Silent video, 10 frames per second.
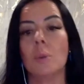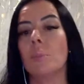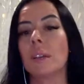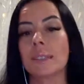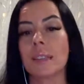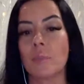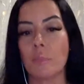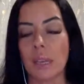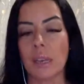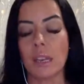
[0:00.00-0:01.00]
Because I've
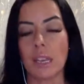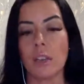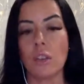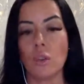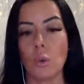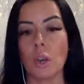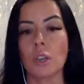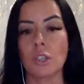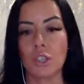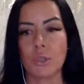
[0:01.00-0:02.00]
been in
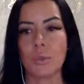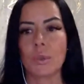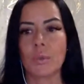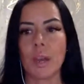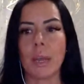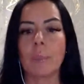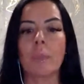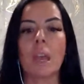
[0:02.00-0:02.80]
your shoes, right?